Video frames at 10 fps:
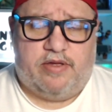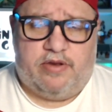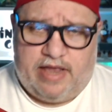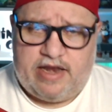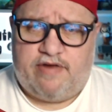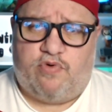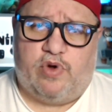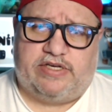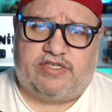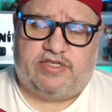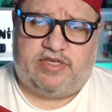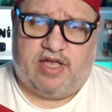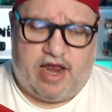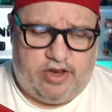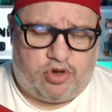lend a voice to
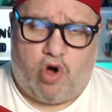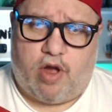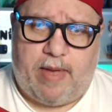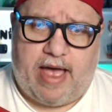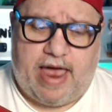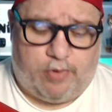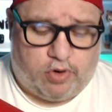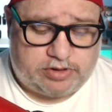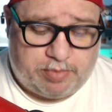kind of talk about Animal Crossing.